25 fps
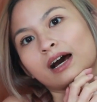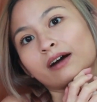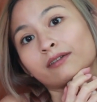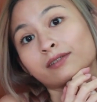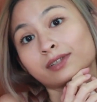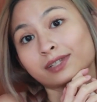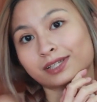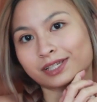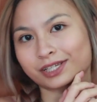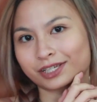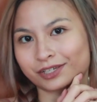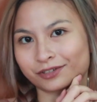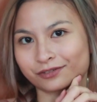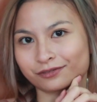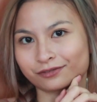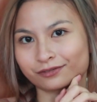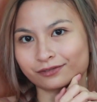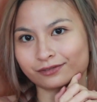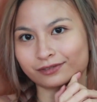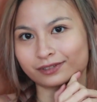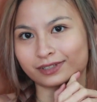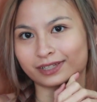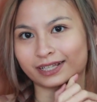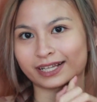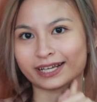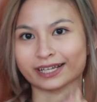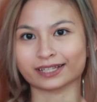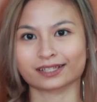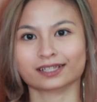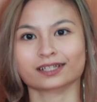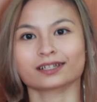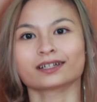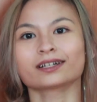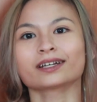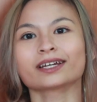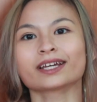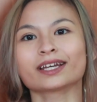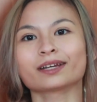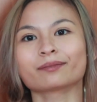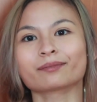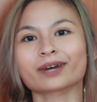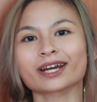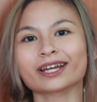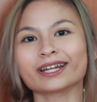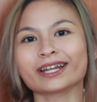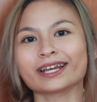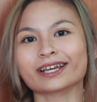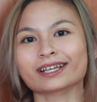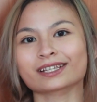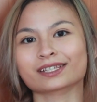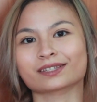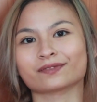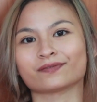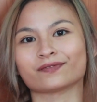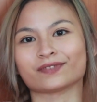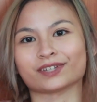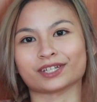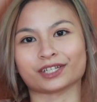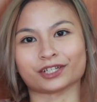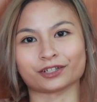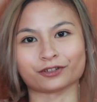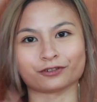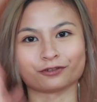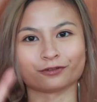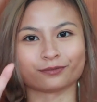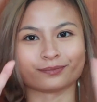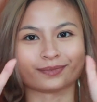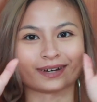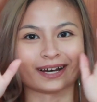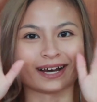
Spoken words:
I'll see you later in my next video.